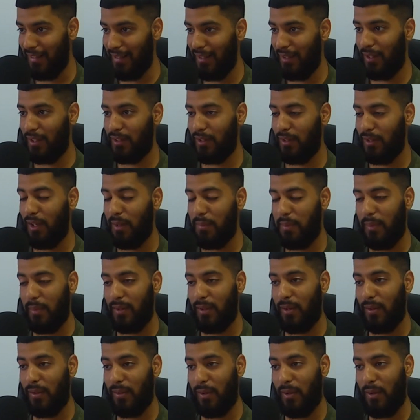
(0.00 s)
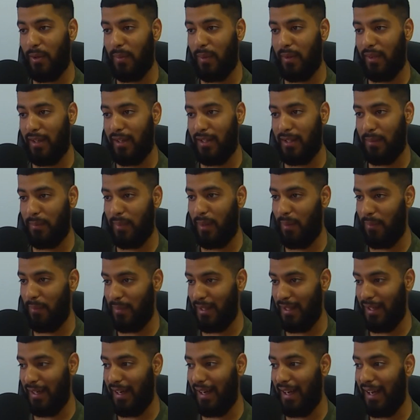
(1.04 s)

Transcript: Because a lot of people don't know about this about me.